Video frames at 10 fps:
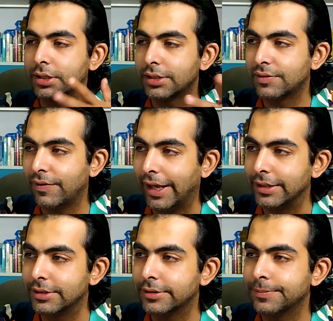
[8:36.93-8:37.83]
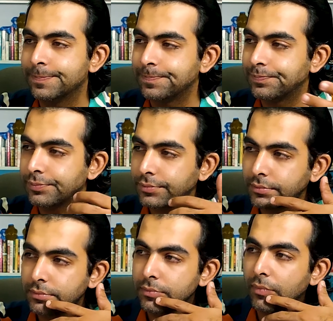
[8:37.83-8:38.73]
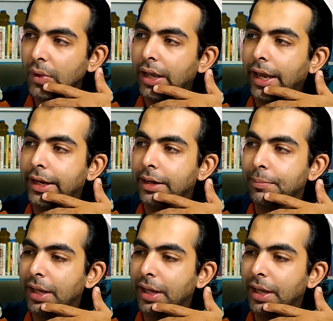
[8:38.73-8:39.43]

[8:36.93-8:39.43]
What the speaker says: search flights. And in